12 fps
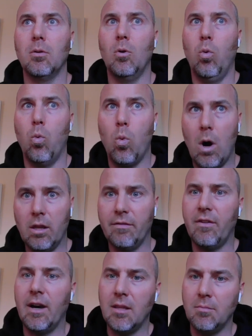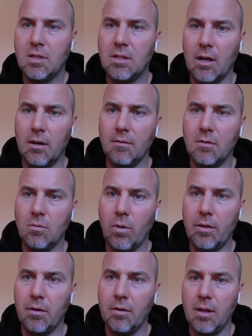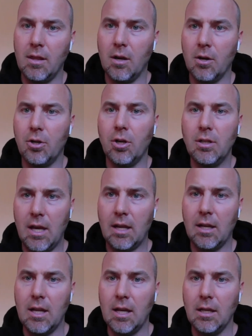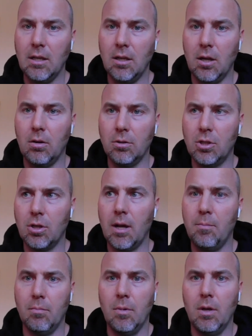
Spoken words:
qualify themselves whether they're a good candidate. Should I